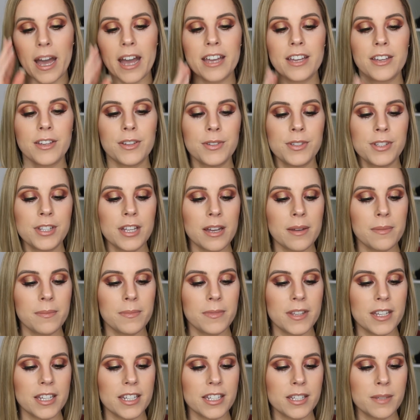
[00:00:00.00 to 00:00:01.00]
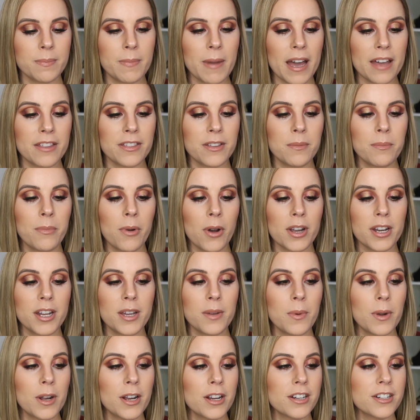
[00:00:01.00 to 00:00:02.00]
I used up this Bath and
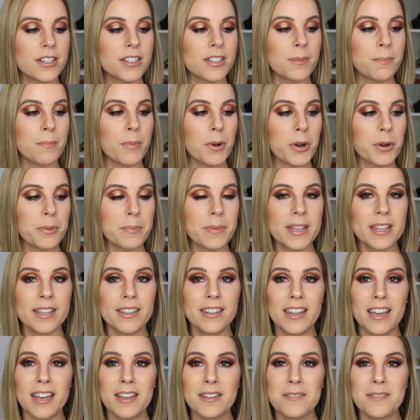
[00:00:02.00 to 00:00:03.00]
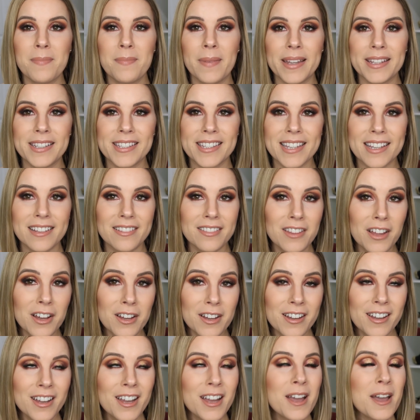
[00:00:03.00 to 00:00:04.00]
Body Works Bourbon Men's,
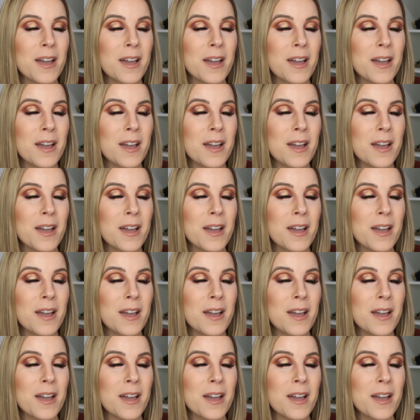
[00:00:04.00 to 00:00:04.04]
Colle